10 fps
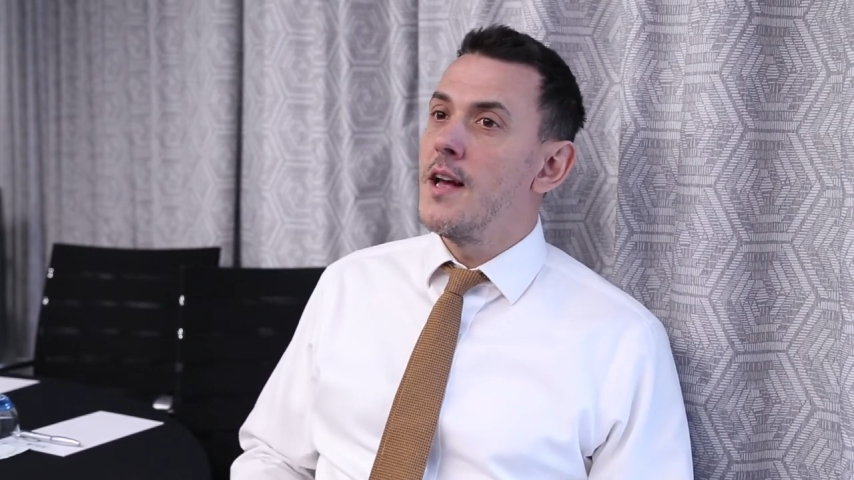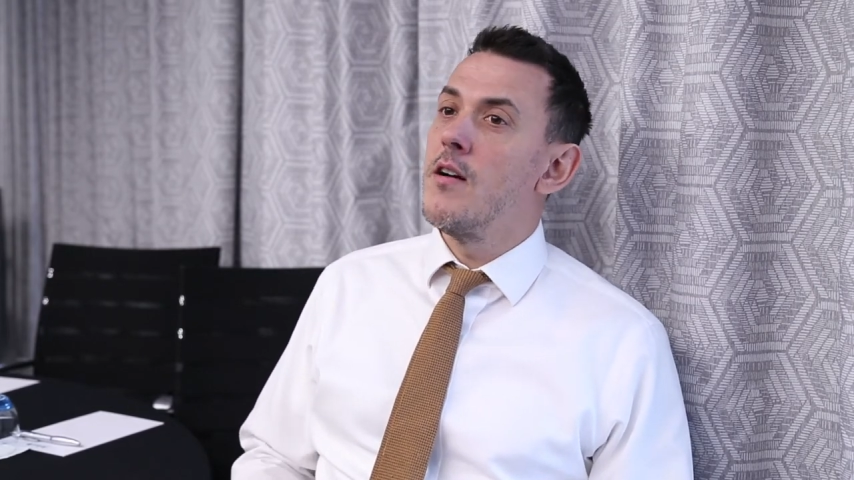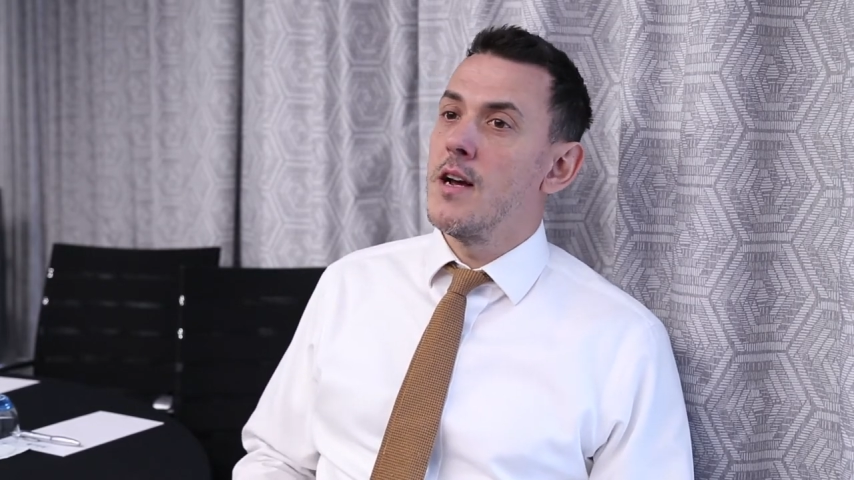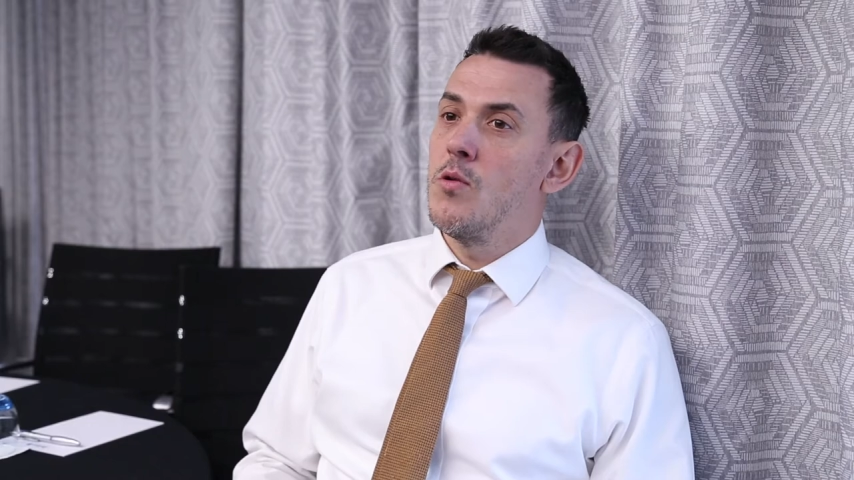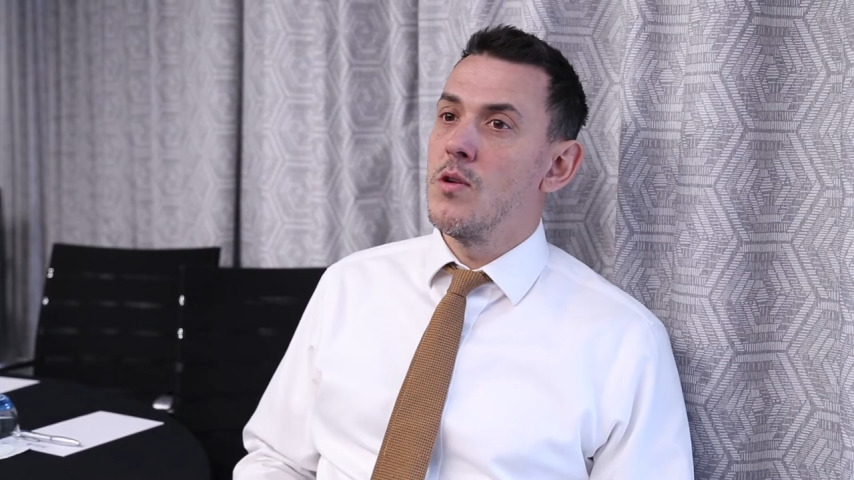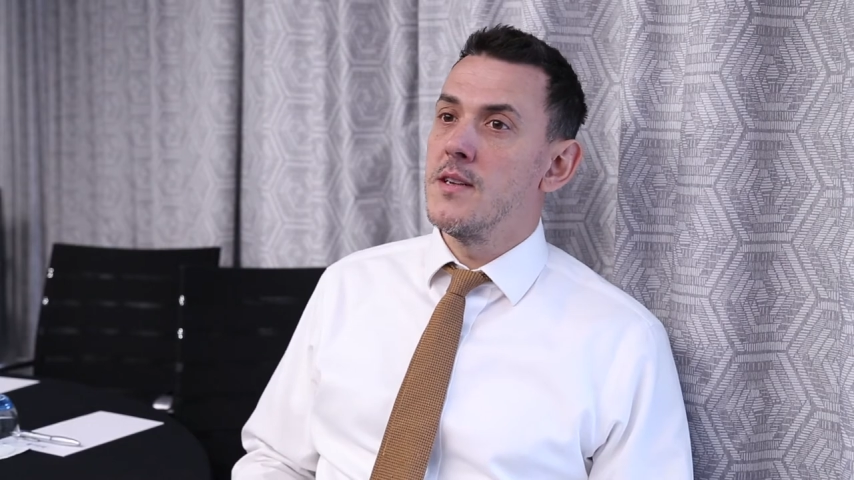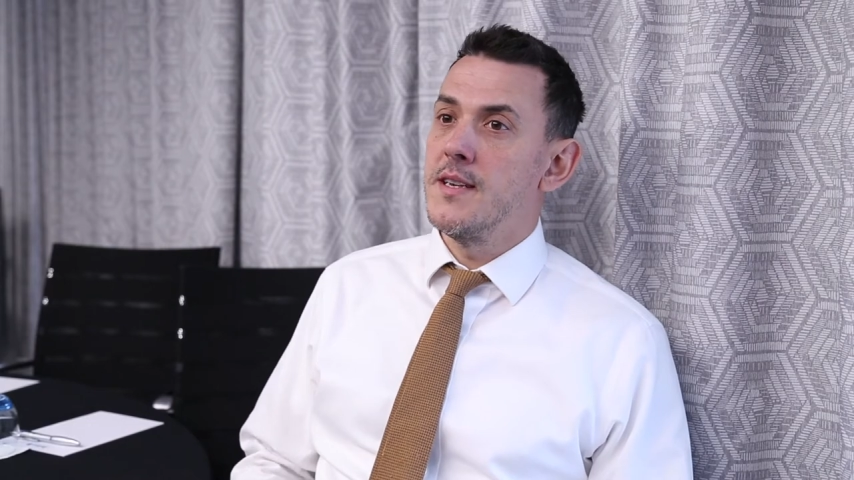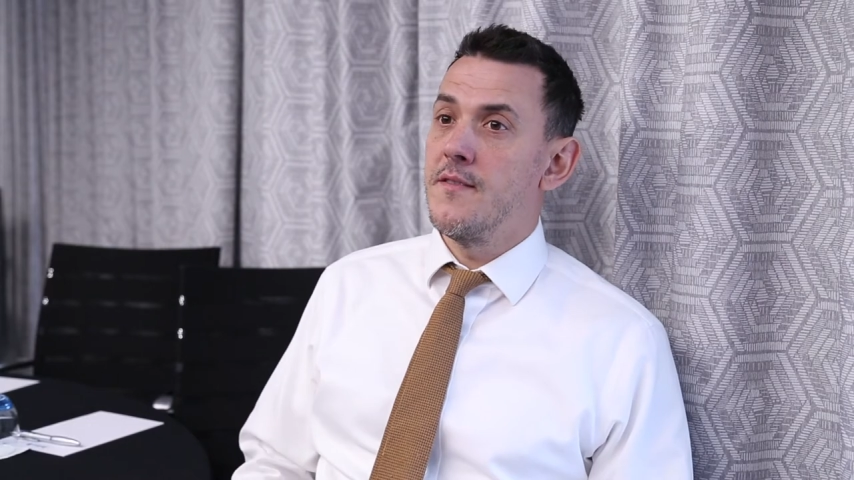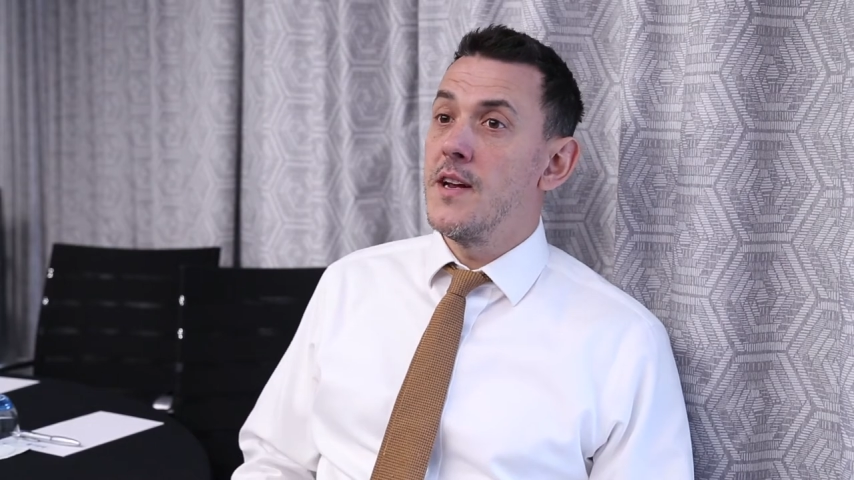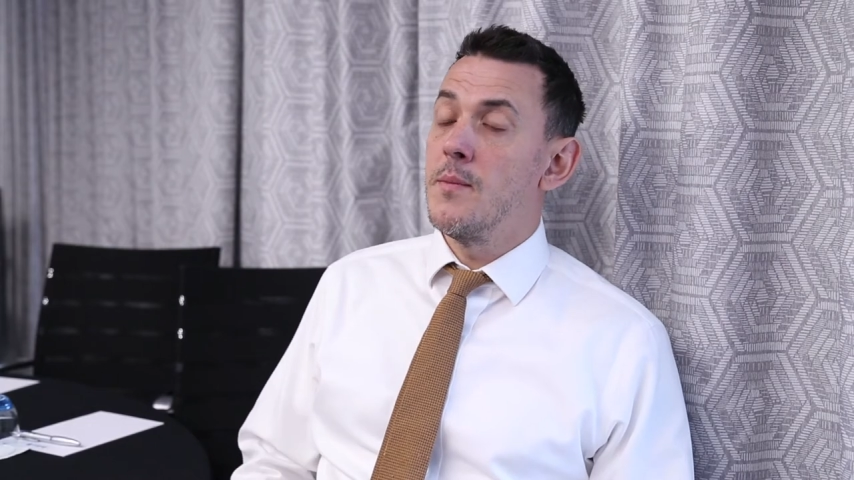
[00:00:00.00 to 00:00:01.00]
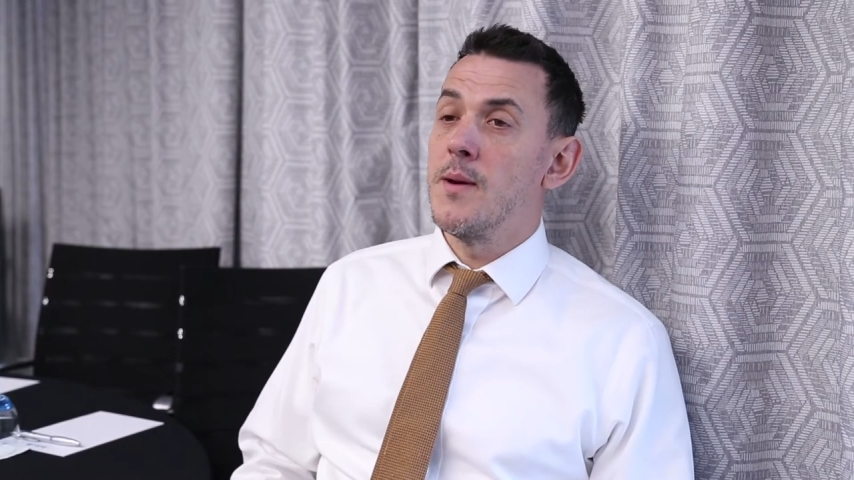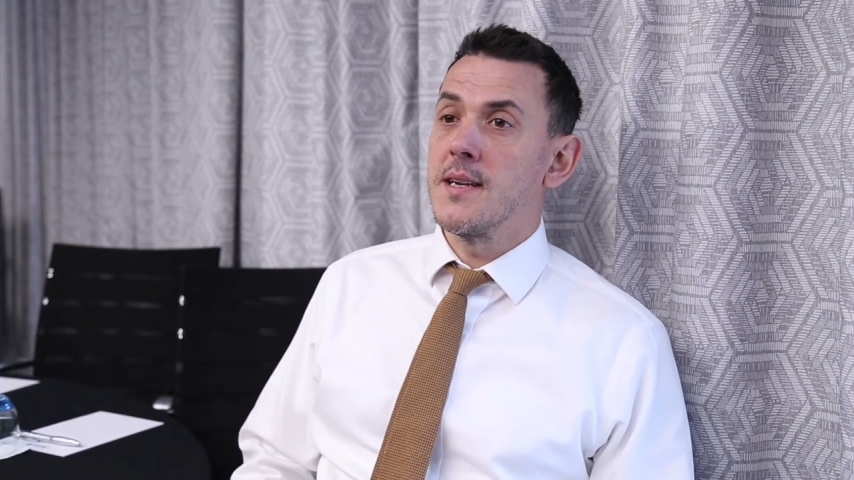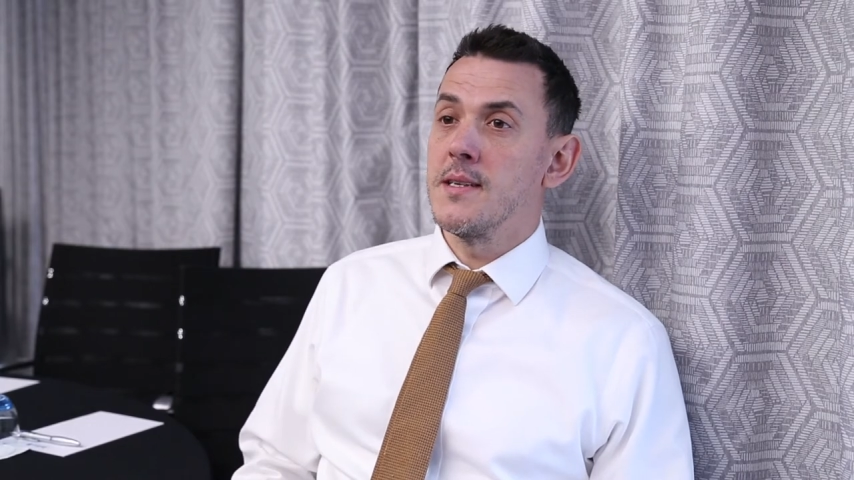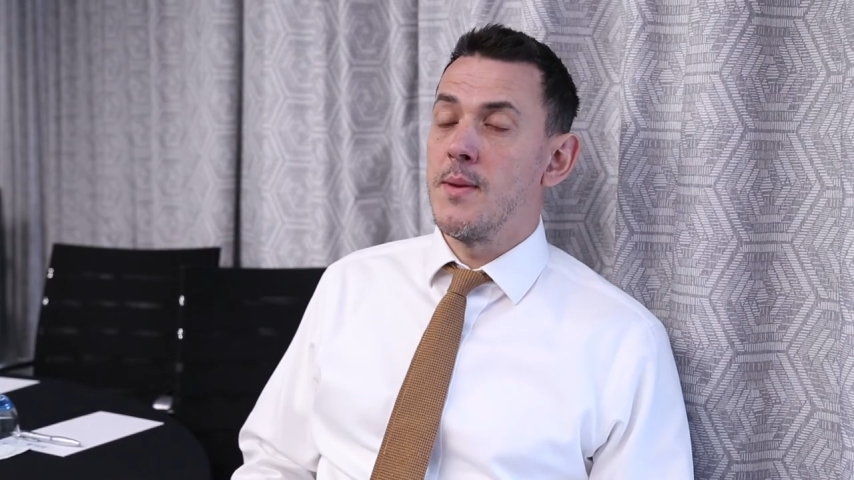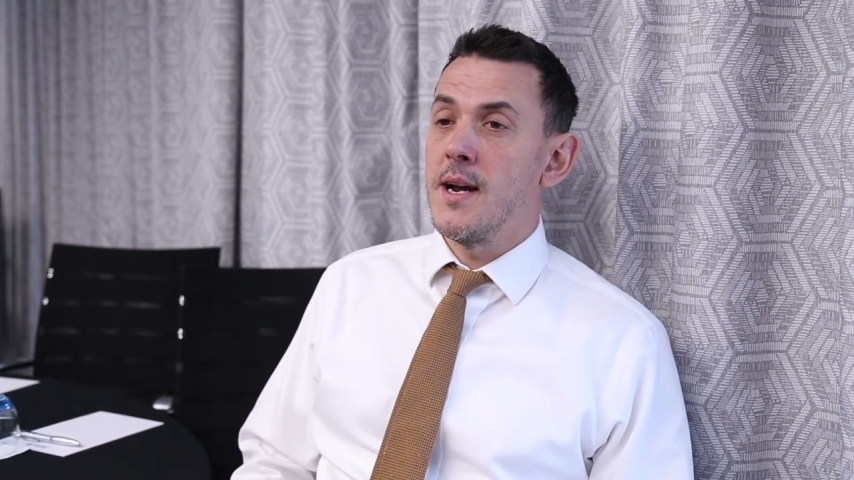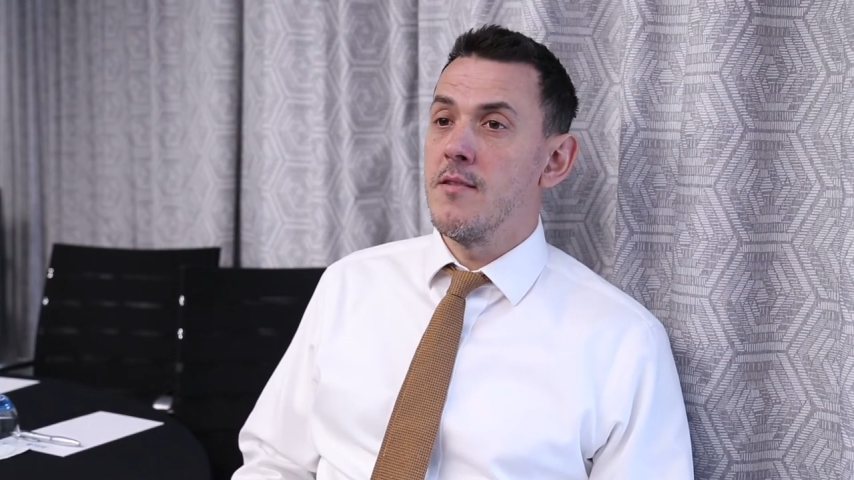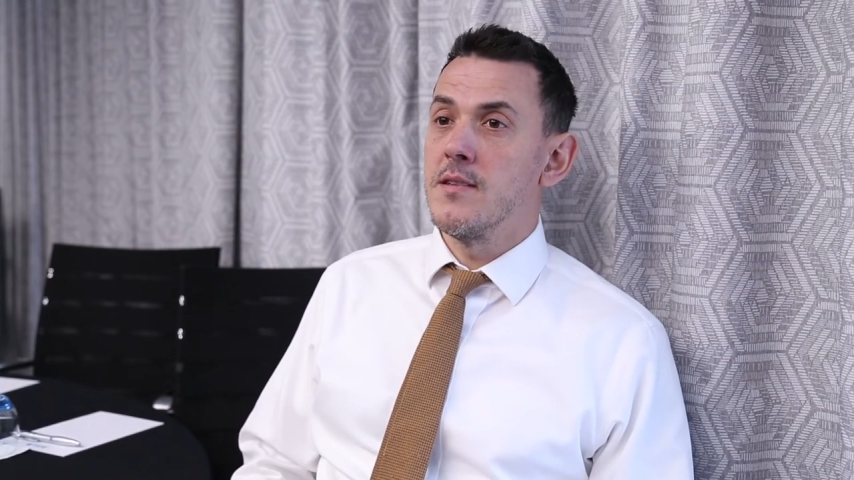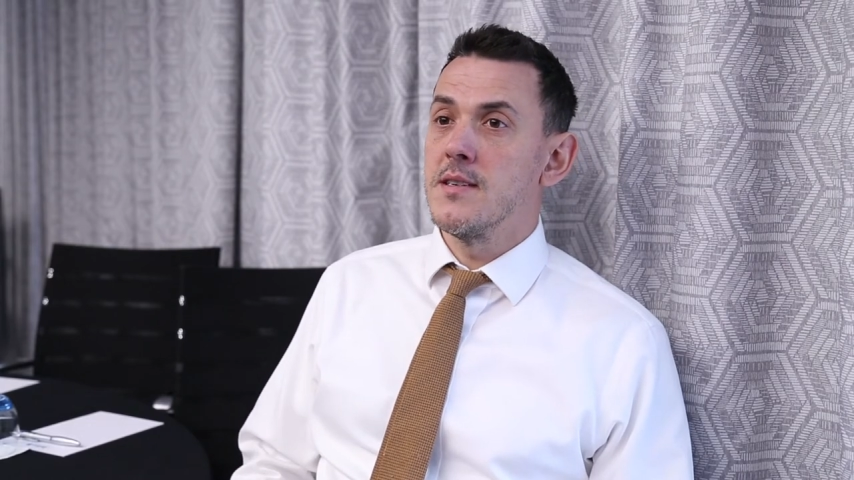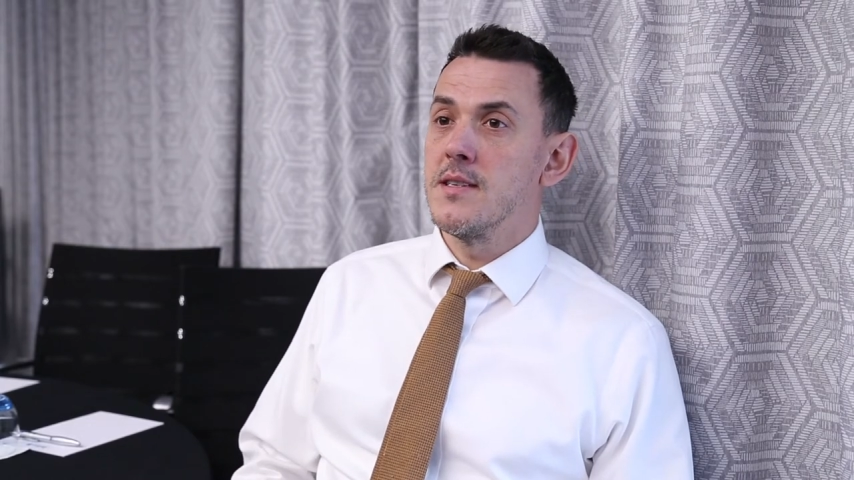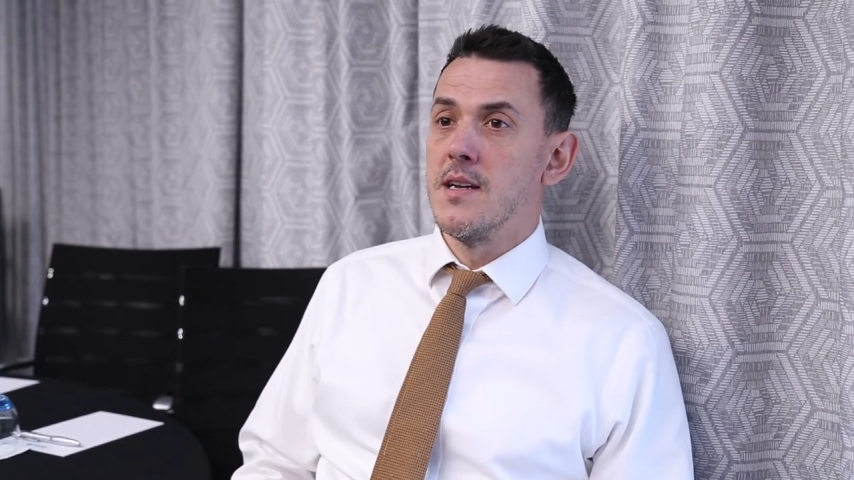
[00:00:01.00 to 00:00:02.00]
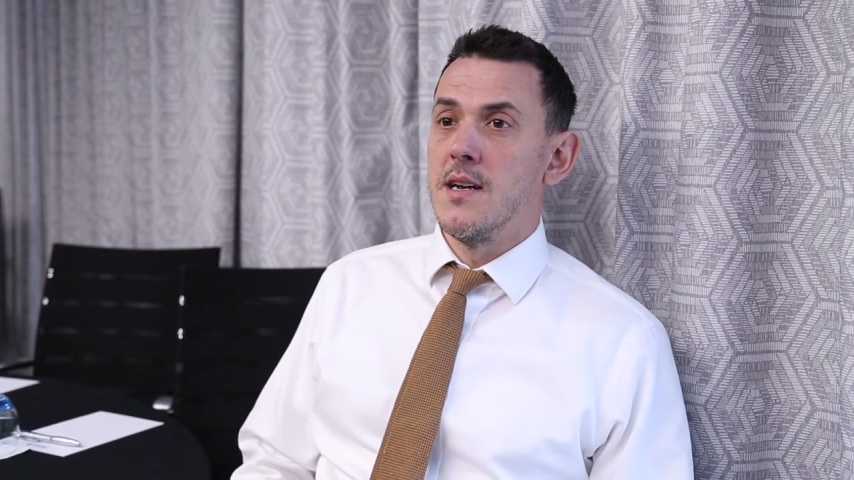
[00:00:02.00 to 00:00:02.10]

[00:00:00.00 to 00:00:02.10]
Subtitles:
high quality feedback to parents